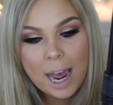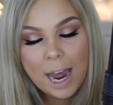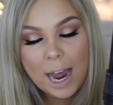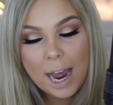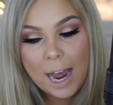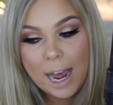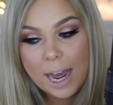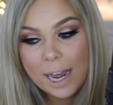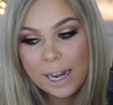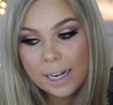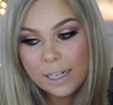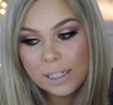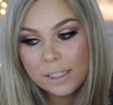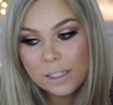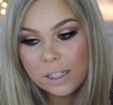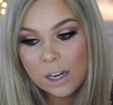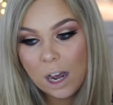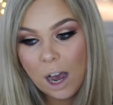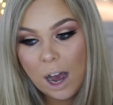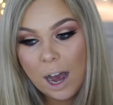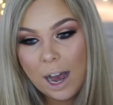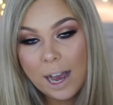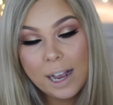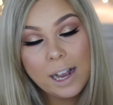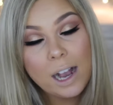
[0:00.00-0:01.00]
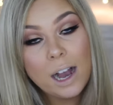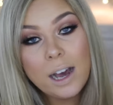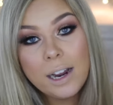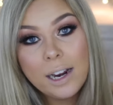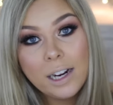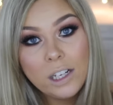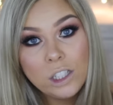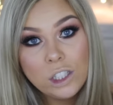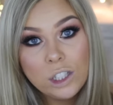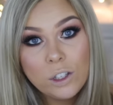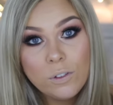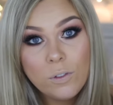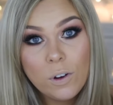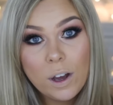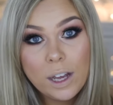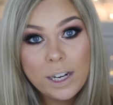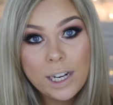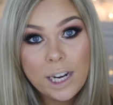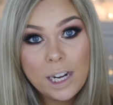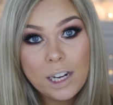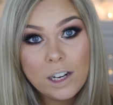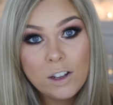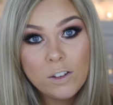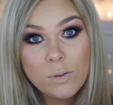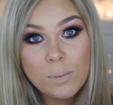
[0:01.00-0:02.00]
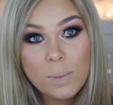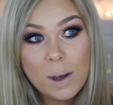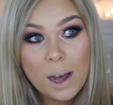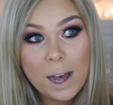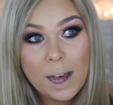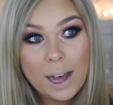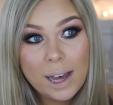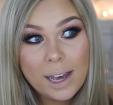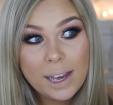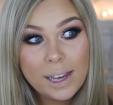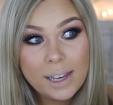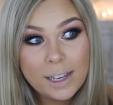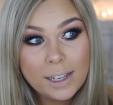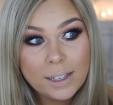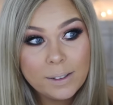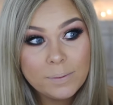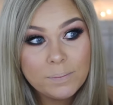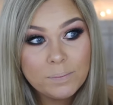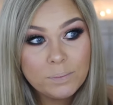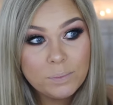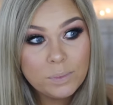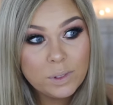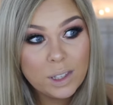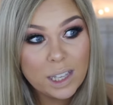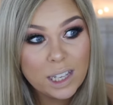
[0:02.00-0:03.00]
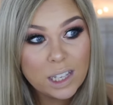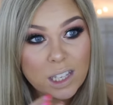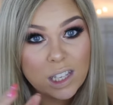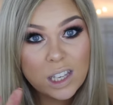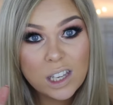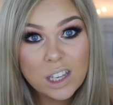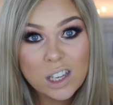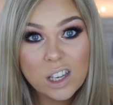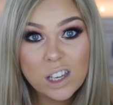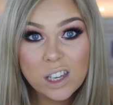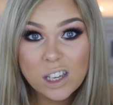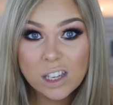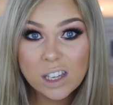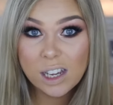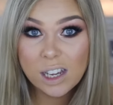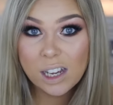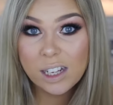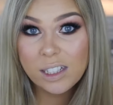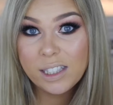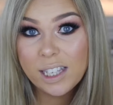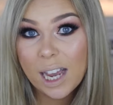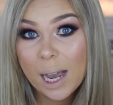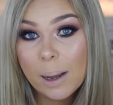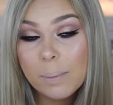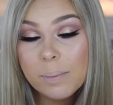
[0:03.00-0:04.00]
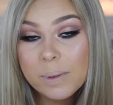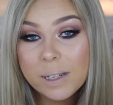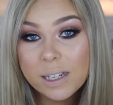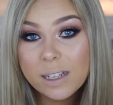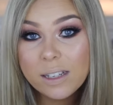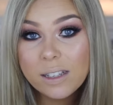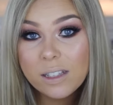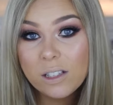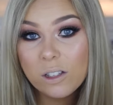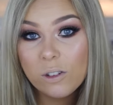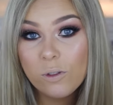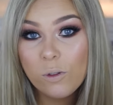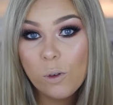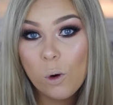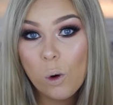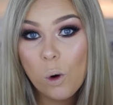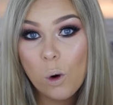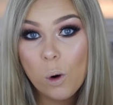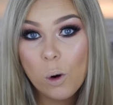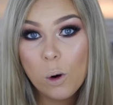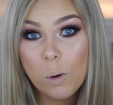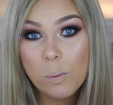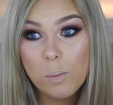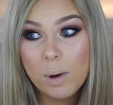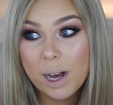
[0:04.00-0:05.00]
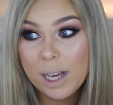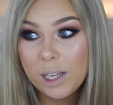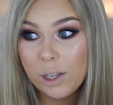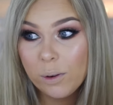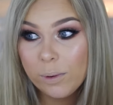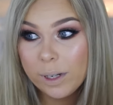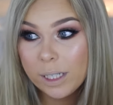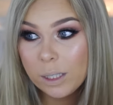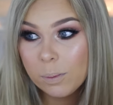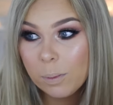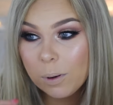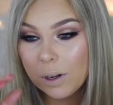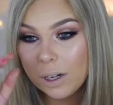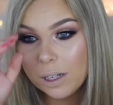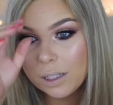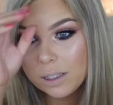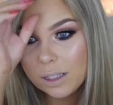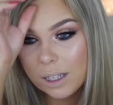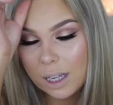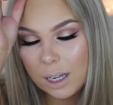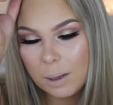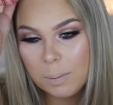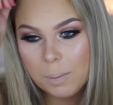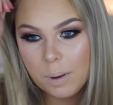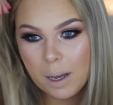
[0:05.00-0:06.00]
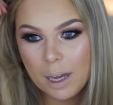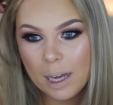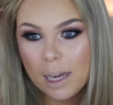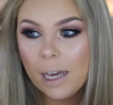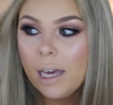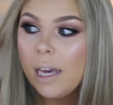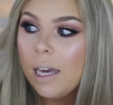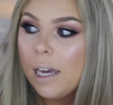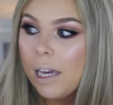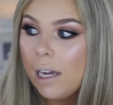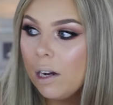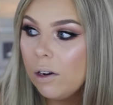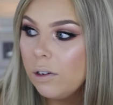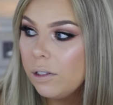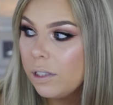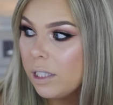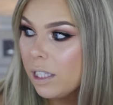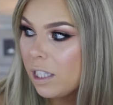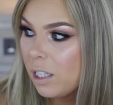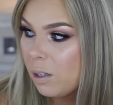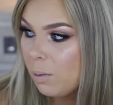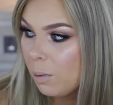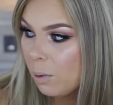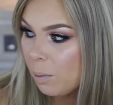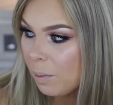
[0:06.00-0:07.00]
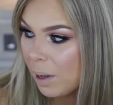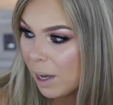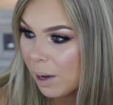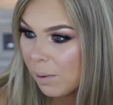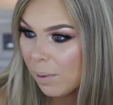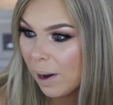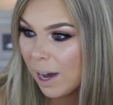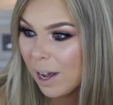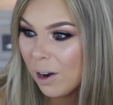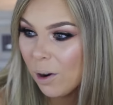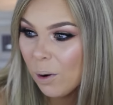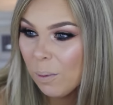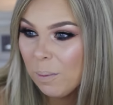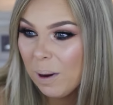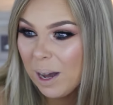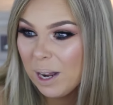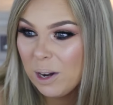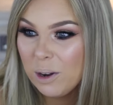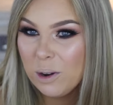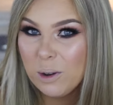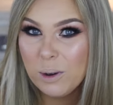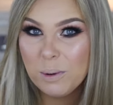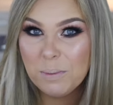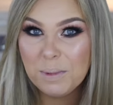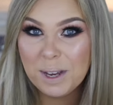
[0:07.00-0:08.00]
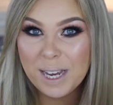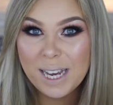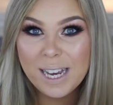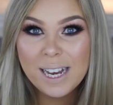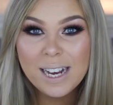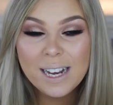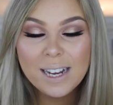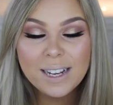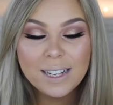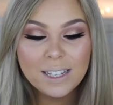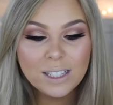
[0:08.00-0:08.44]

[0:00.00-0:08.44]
and I can't actually find any of my like adapters for my US products, like my Irresistible Me one or my New Me.